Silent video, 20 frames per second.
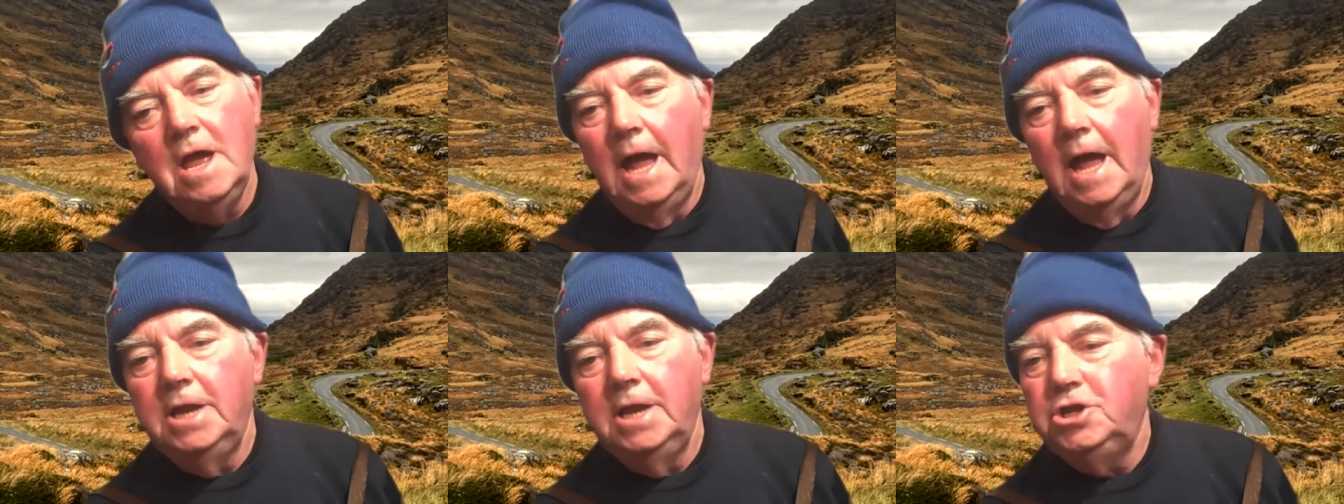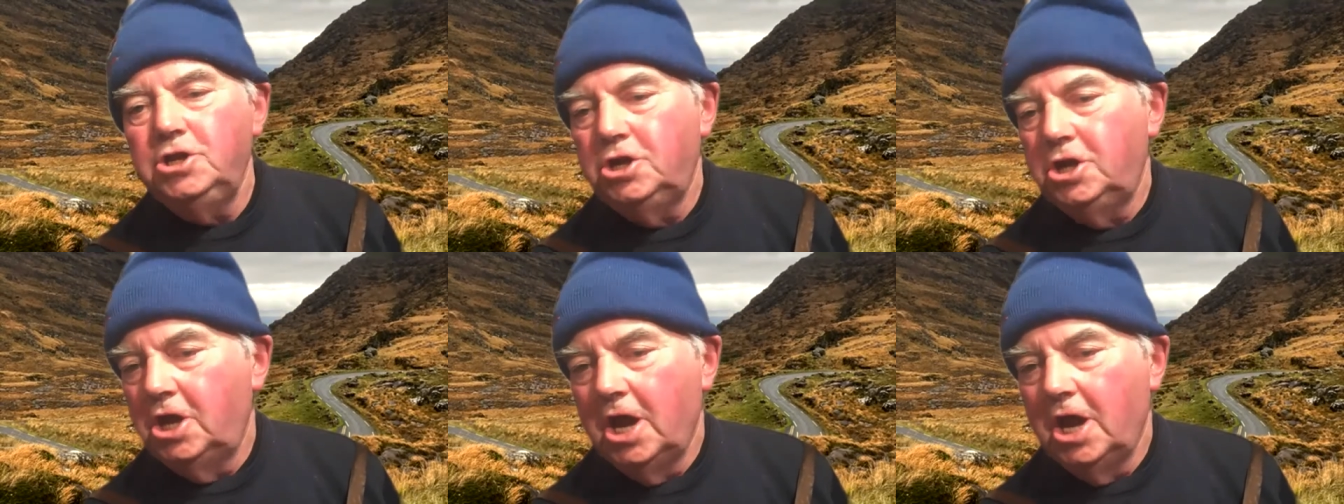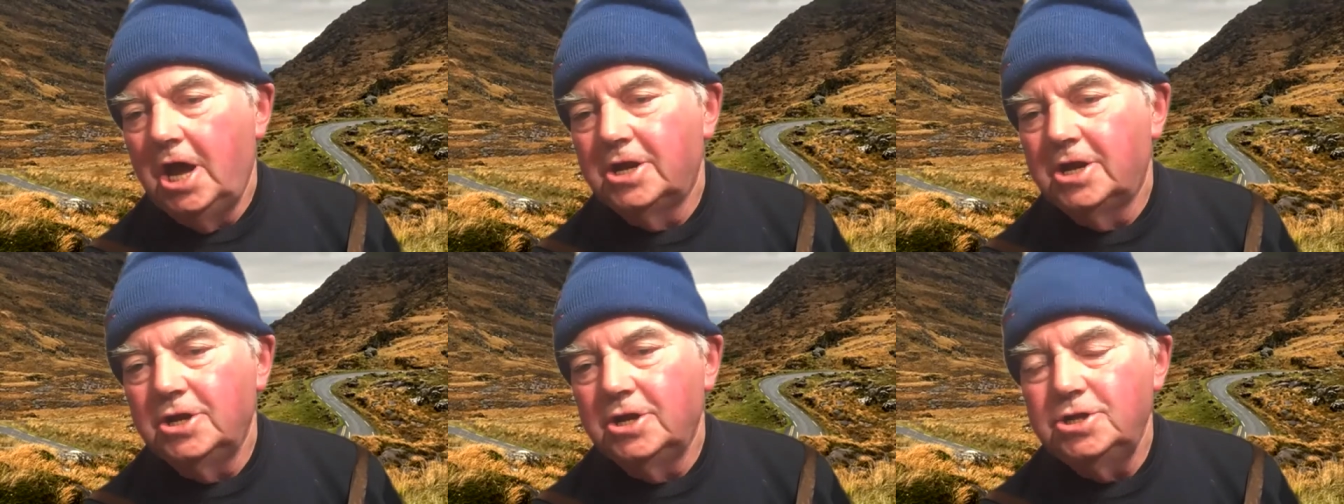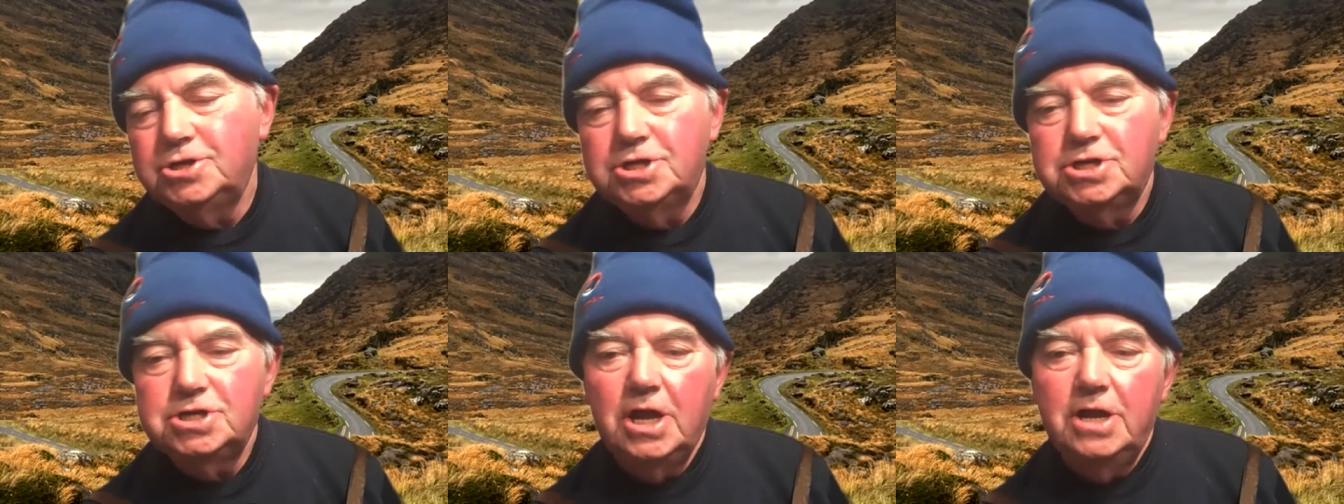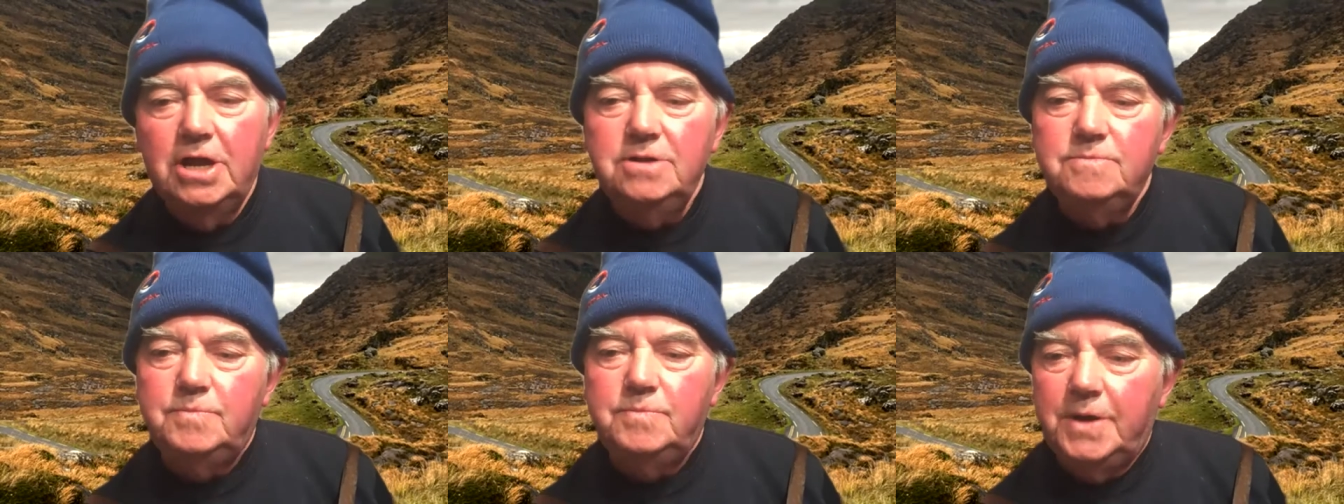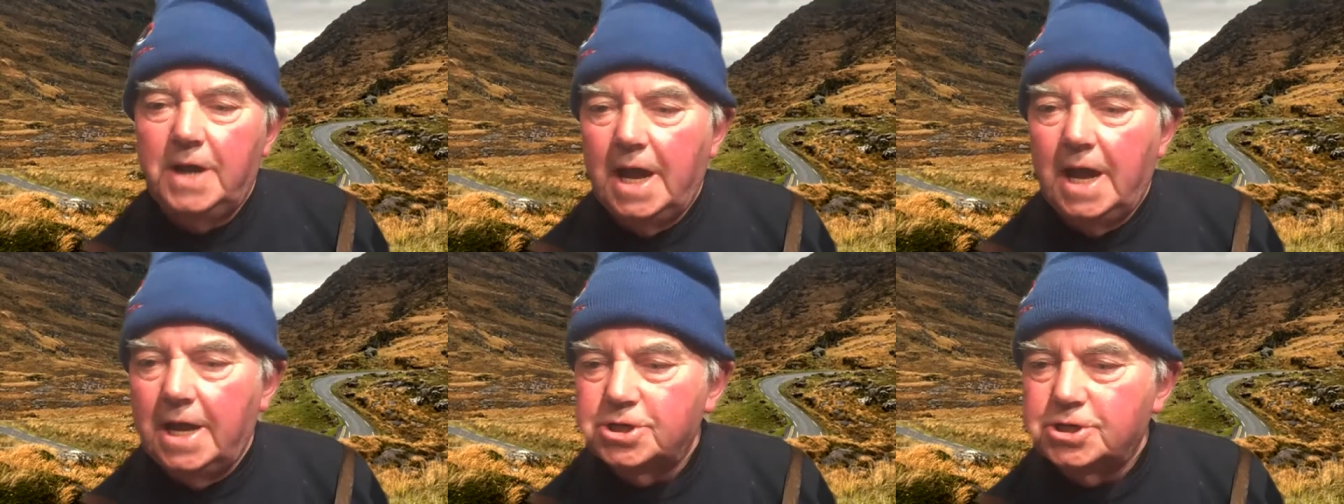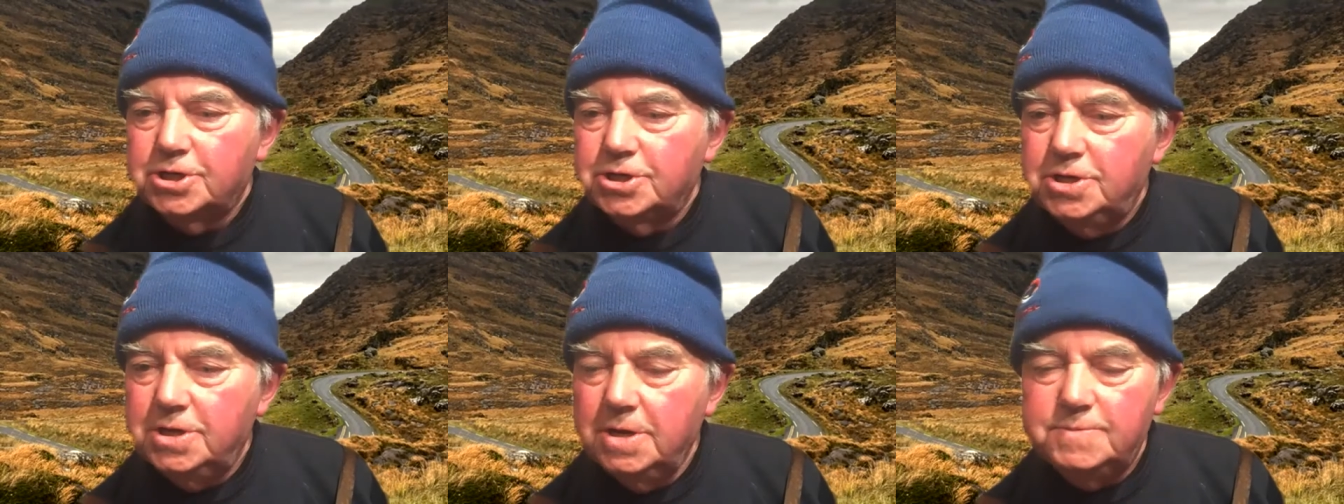and carrots, and
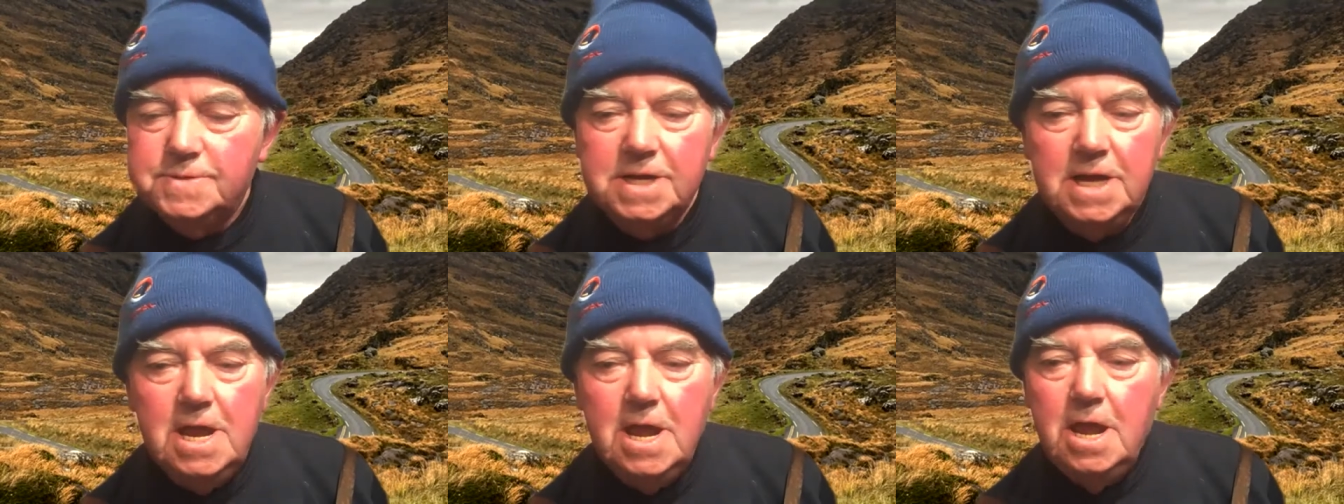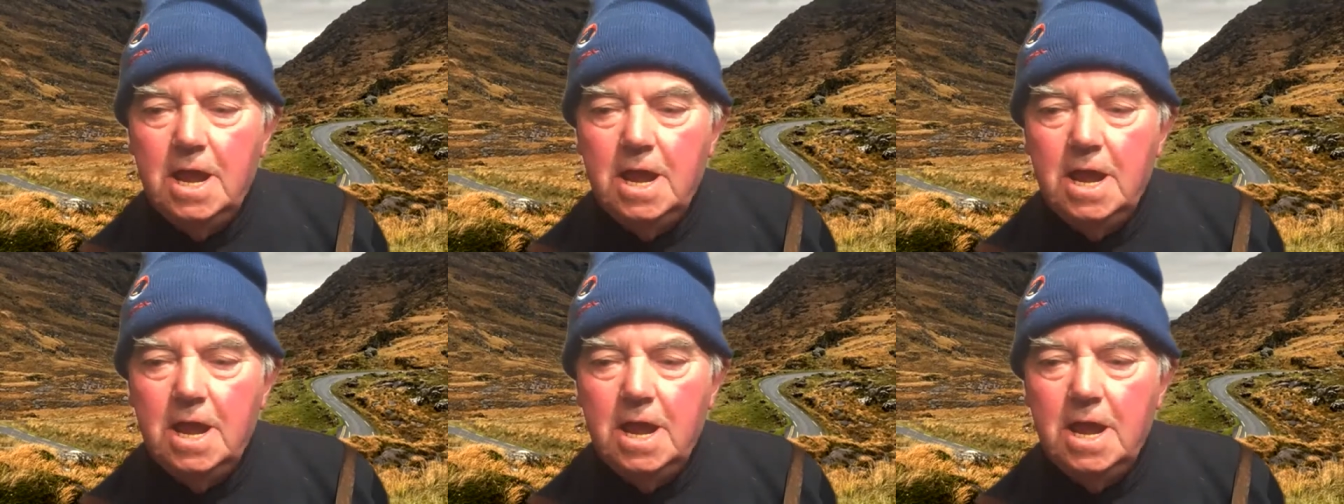parsnips,